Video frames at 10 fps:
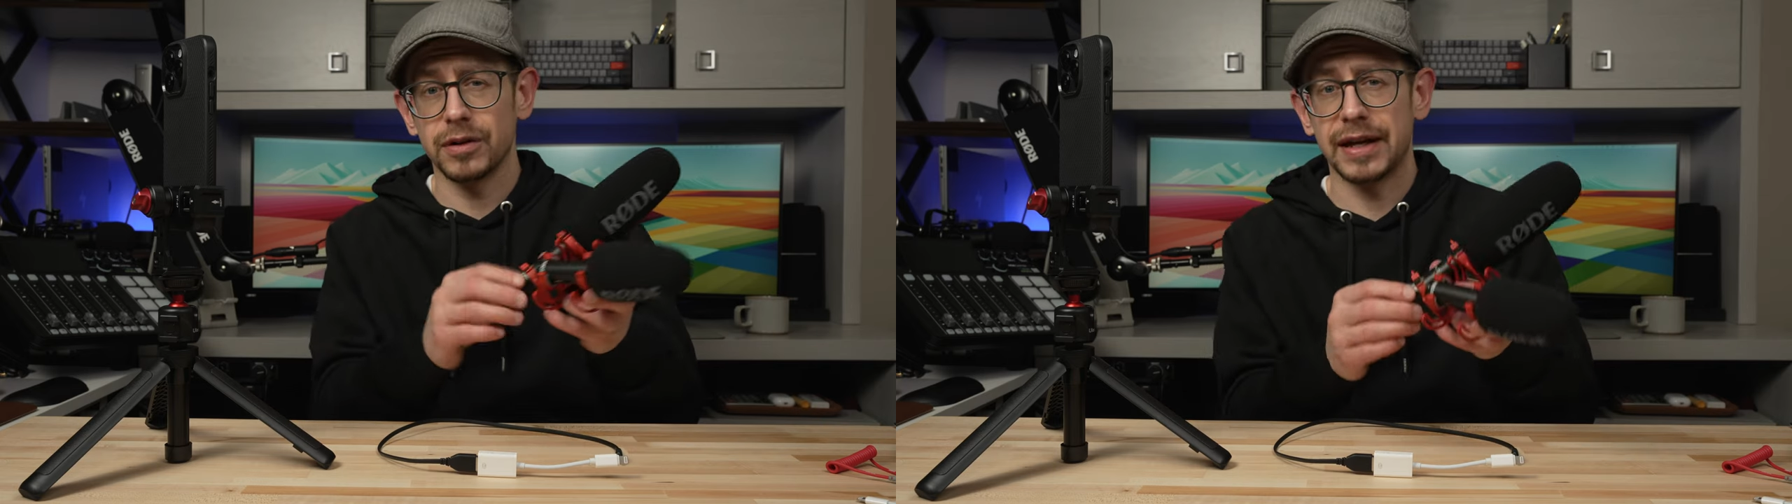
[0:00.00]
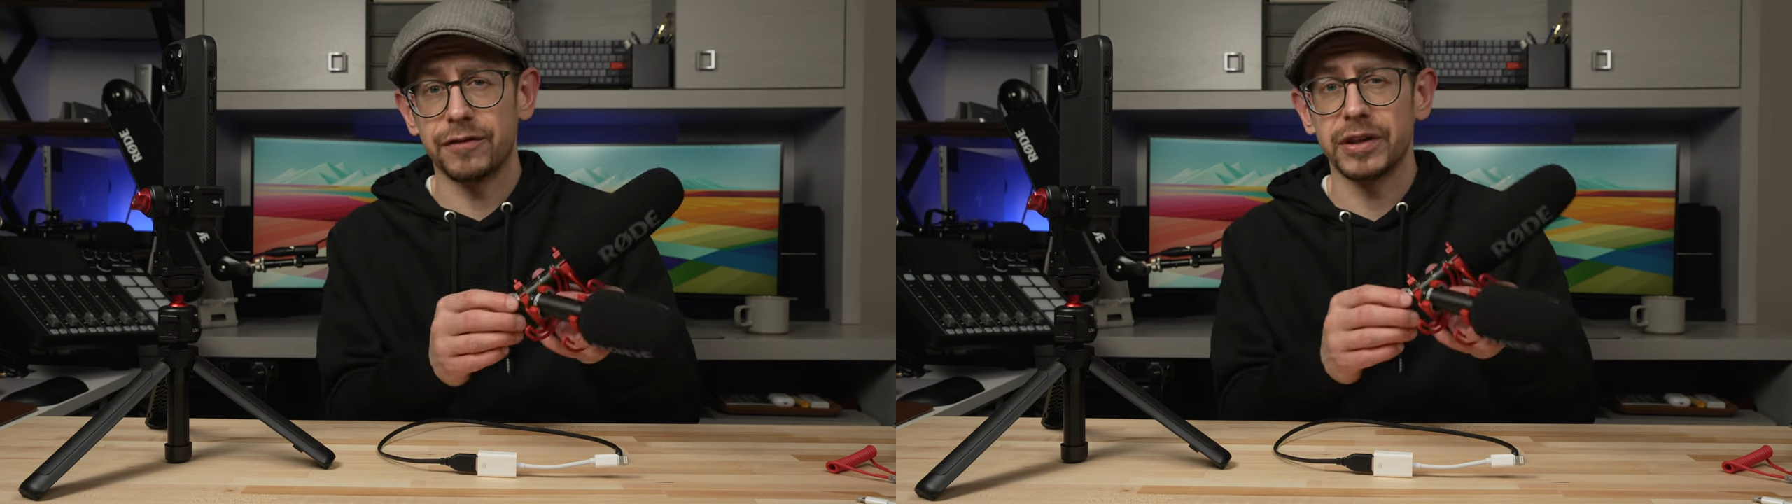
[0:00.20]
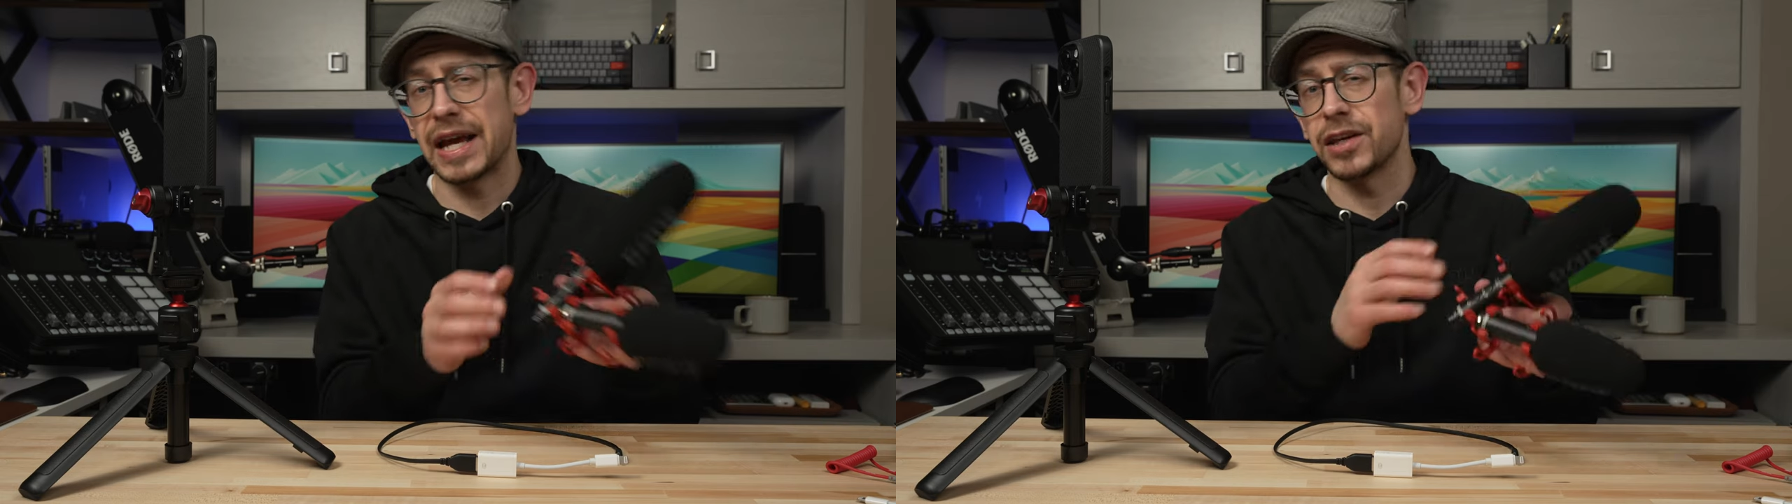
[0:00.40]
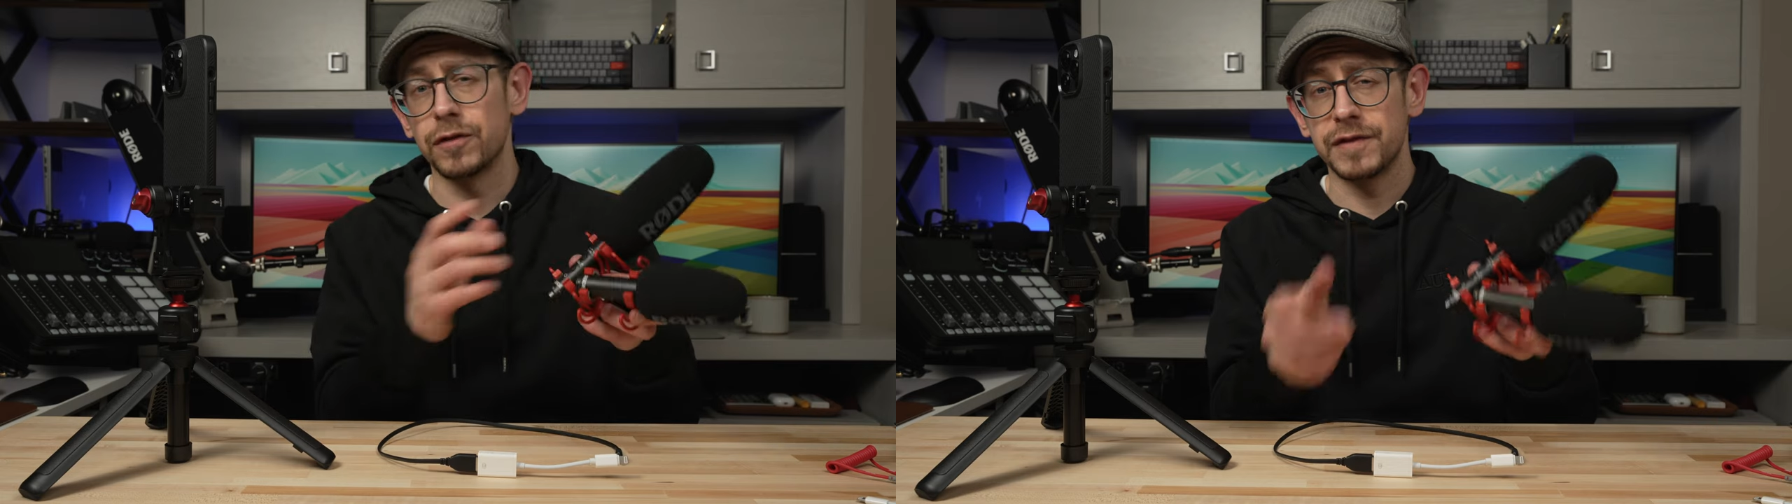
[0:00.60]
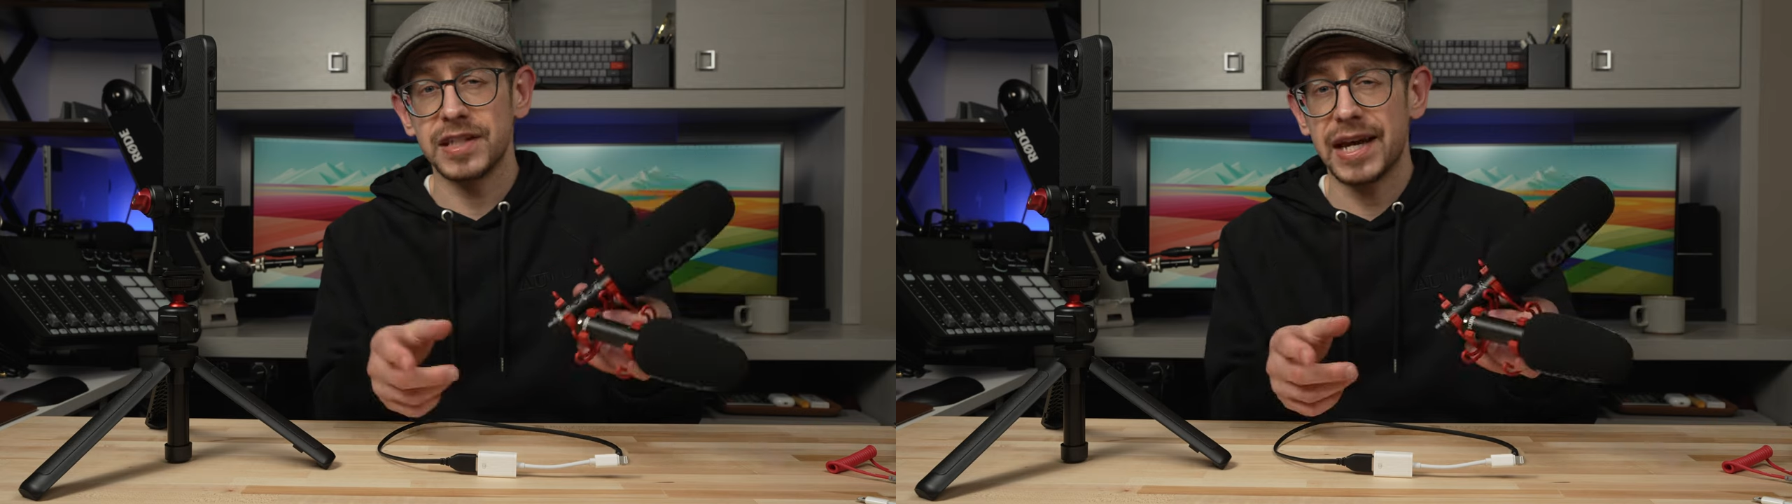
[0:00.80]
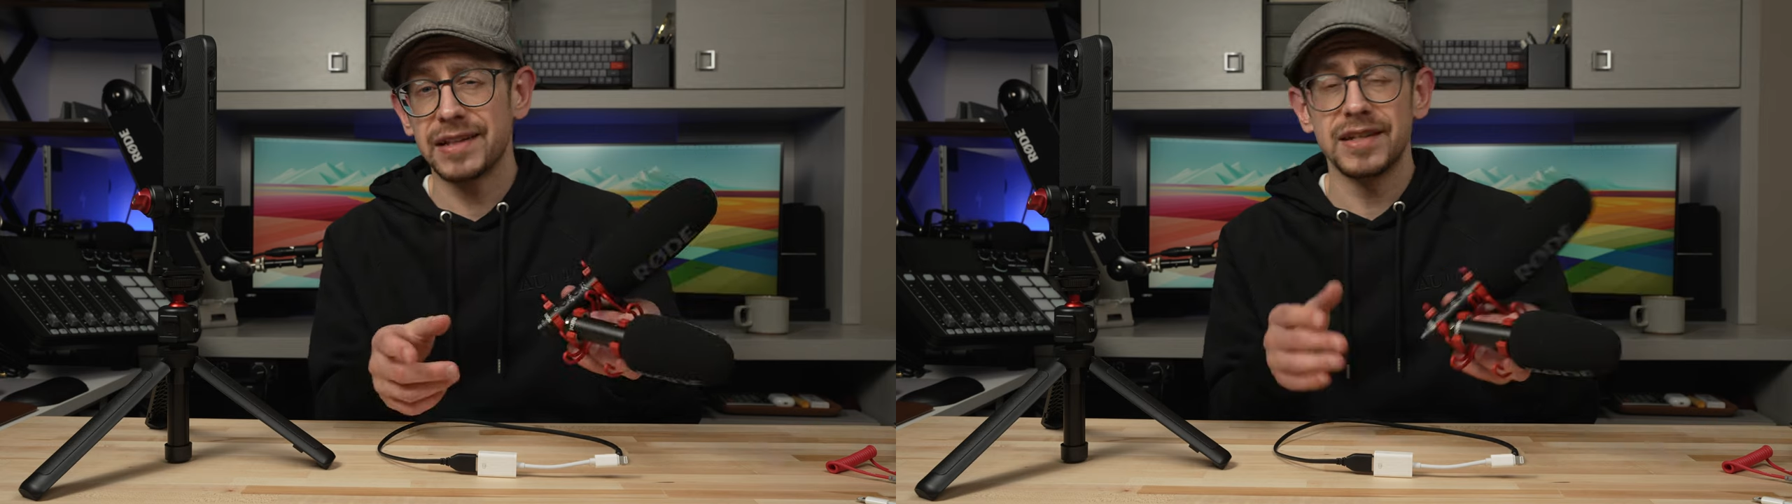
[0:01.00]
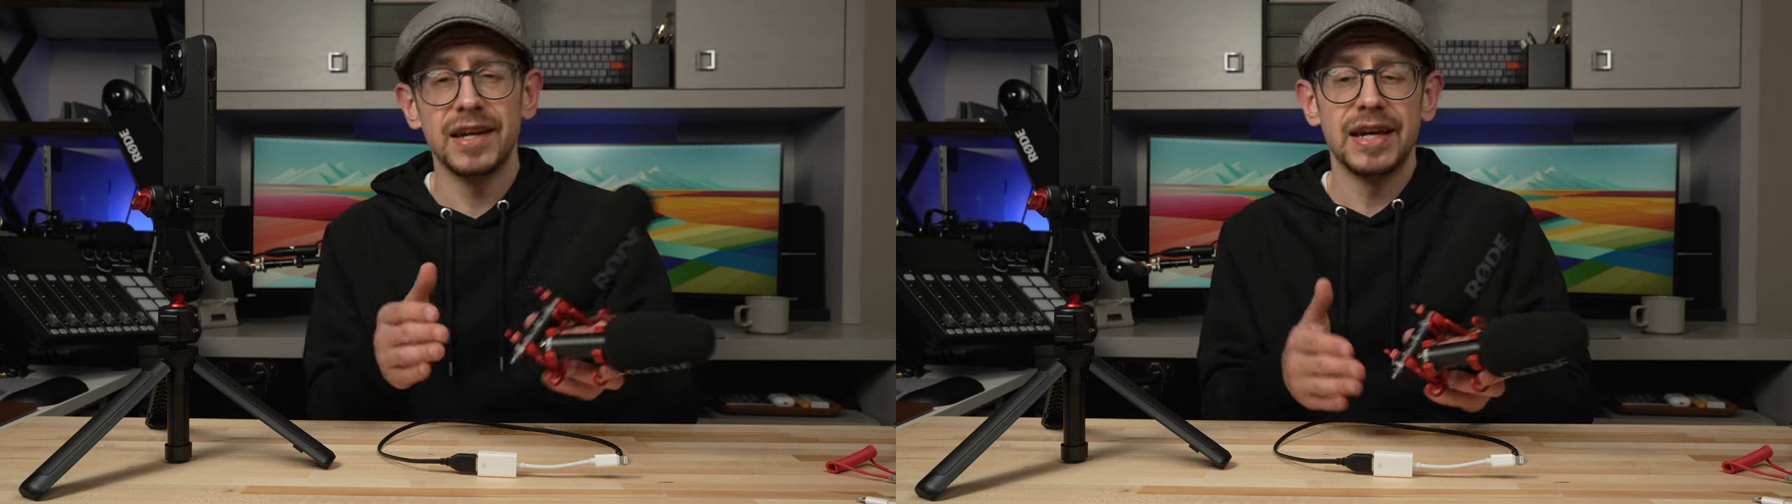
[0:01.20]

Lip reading: level that you've set.